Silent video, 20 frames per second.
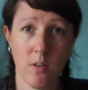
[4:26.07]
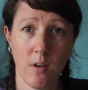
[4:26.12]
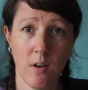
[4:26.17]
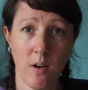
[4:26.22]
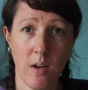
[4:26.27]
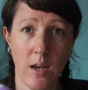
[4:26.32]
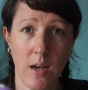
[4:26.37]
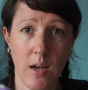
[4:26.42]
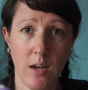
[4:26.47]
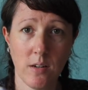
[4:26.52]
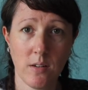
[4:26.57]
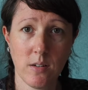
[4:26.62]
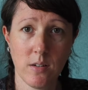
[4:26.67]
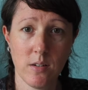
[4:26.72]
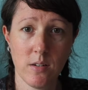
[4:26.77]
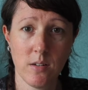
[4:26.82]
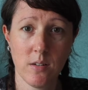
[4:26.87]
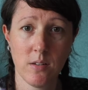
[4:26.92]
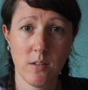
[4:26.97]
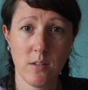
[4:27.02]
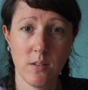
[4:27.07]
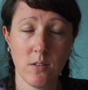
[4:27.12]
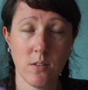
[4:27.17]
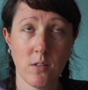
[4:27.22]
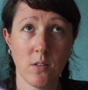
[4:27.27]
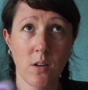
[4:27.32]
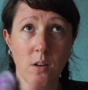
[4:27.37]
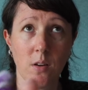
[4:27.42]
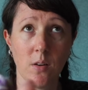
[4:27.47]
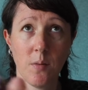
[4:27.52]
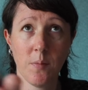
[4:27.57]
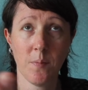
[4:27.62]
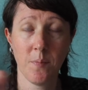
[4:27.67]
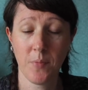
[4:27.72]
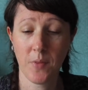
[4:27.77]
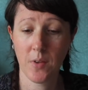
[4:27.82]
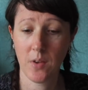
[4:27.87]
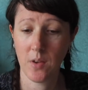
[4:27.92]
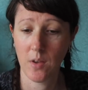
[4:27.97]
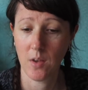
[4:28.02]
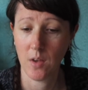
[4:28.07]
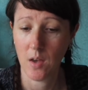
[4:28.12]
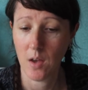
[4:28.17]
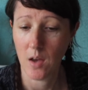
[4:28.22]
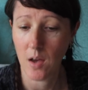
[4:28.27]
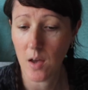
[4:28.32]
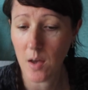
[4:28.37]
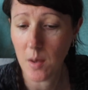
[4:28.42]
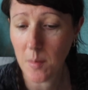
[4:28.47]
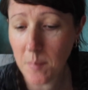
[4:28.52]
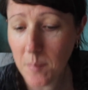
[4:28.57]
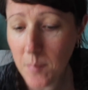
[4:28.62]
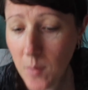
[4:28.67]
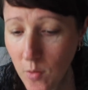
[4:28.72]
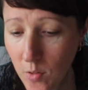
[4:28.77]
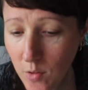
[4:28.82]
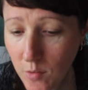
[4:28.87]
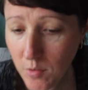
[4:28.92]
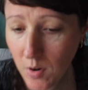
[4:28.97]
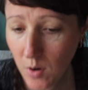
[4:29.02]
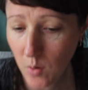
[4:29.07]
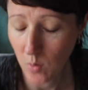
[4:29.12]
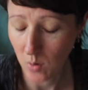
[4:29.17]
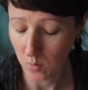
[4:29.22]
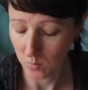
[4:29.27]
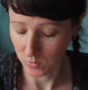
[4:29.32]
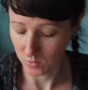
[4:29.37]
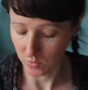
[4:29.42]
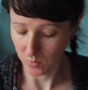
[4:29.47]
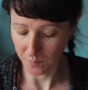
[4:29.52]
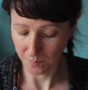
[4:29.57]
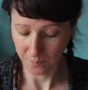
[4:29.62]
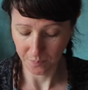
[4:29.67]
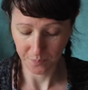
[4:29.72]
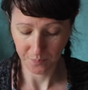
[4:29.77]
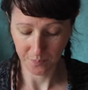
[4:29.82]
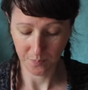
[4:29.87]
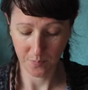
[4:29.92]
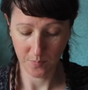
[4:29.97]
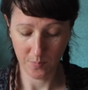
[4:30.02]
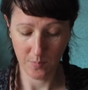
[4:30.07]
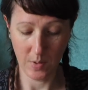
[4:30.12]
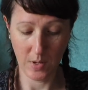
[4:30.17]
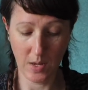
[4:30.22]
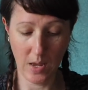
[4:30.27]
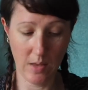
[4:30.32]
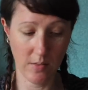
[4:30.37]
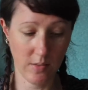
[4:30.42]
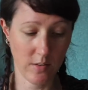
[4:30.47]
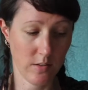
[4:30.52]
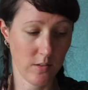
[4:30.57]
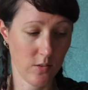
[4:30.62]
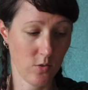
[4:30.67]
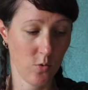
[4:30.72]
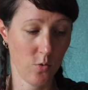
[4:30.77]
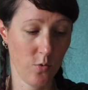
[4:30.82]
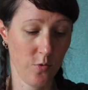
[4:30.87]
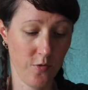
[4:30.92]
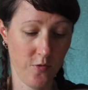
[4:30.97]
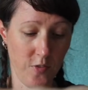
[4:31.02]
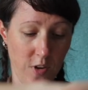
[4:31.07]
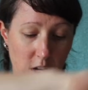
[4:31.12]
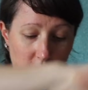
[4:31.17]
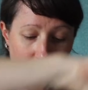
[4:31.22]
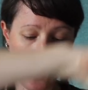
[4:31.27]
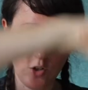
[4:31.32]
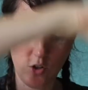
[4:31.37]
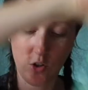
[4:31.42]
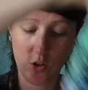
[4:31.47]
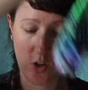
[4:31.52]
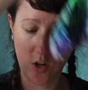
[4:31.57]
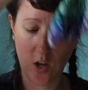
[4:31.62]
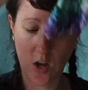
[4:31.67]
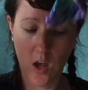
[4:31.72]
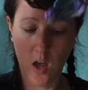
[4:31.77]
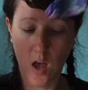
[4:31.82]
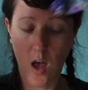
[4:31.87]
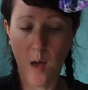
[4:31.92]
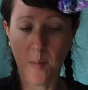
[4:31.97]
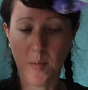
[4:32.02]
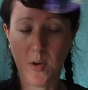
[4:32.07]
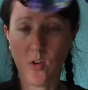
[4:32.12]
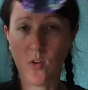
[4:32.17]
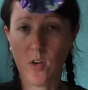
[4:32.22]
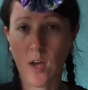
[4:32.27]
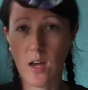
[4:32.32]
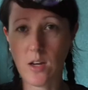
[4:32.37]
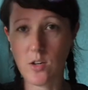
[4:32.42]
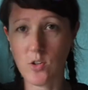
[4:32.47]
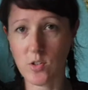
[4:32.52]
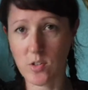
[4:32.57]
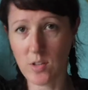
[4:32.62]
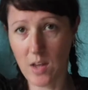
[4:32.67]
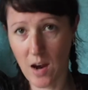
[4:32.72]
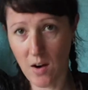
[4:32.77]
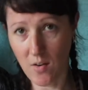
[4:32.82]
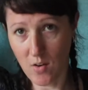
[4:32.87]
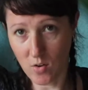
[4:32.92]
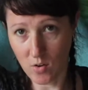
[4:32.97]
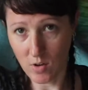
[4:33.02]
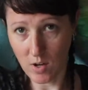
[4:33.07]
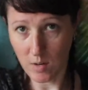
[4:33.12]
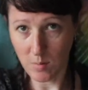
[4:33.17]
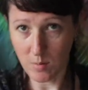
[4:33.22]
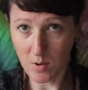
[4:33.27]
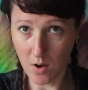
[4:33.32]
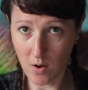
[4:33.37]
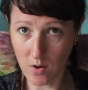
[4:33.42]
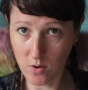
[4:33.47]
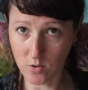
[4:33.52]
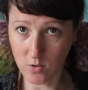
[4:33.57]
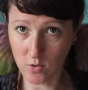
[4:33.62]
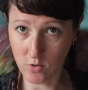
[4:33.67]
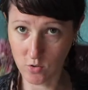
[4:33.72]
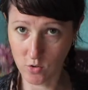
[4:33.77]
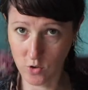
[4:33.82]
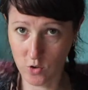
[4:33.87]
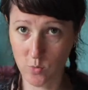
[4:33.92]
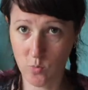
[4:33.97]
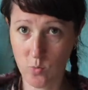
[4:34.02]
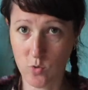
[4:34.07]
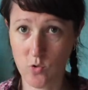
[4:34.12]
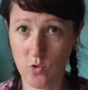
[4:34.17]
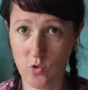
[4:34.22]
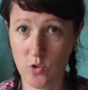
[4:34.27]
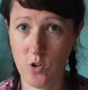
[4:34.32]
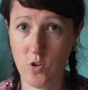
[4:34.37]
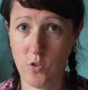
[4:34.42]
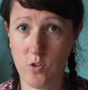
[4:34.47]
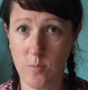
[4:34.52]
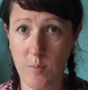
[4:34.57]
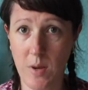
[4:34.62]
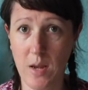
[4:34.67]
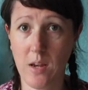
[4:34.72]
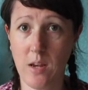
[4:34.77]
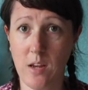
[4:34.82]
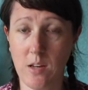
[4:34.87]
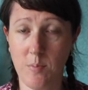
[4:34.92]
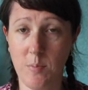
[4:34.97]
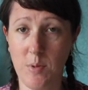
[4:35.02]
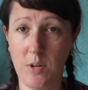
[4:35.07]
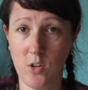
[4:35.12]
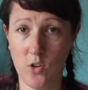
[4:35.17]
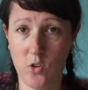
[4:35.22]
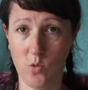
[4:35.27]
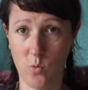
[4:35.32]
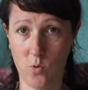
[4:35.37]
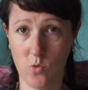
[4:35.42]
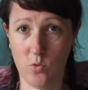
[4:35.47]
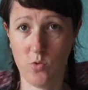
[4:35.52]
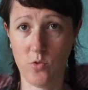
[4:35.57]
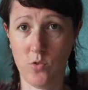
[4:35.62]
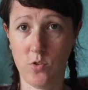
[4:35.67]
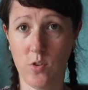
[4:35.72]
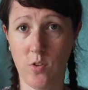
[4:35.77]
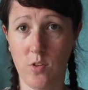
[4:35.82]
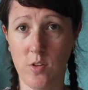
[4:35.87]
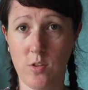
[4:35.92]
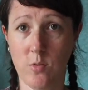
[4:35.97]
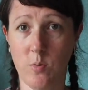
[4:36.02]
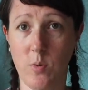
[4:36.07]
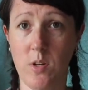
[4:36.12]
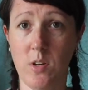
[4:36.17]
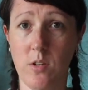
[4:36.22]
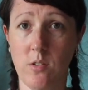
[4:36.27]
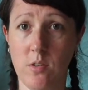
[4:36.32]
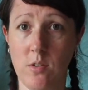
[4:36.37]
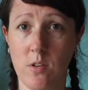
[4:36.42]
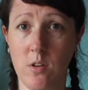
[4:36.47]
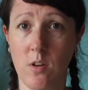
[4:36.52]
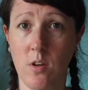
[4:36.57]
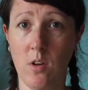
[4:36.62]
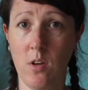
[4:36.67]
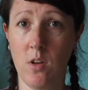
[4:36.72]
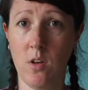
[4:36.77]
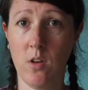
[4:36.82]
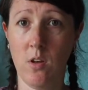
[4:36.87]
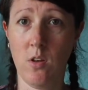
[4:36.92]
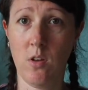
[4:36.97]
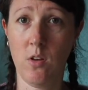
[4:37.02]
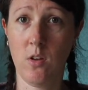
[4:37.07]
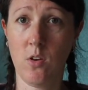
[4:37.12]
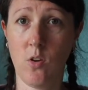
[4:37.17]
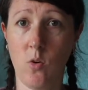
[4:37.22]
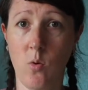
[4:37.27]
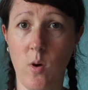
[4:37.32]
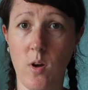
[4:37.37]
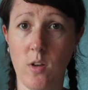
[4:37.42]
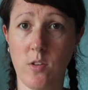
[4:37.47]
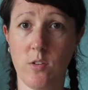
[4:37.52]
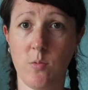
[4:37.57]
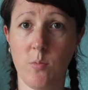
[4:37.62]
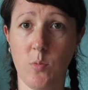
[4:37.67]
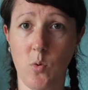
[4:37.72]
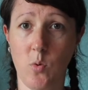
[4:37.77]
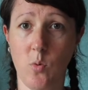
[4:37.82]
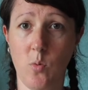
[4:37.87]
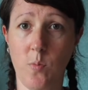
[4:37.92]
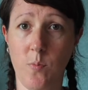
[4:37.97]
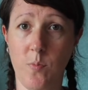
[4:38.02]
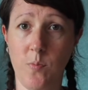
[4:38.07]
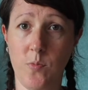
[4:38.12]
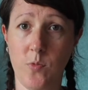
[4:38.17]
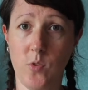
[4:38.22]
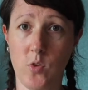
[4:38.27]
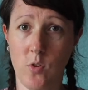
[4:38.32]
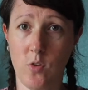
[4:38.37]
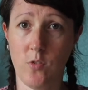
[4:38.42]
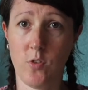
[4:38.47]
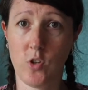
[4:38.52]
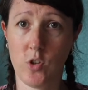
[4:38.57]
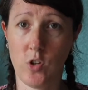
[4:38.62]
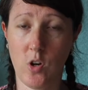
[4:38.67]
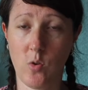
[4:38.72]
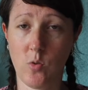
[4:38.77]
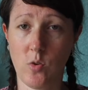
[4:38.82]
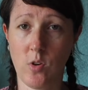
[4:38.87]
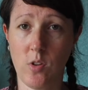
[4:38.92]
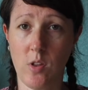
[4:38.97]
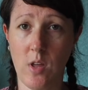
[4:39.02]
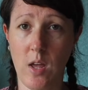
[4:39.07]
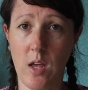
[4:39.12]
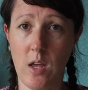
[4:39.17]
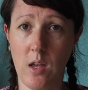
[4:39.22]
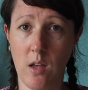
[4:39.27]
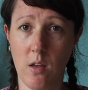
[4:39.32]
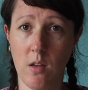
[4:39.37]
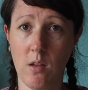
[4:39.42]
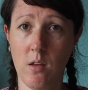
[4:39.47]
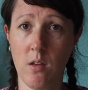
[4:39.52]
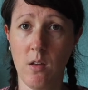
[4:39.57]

I had, so on the row I was on. But yeah, this is all finished. I mean, you can just carry on, keep going as long as you want to make it as big as you want. So this one is quite small, sort of a shoulder thing,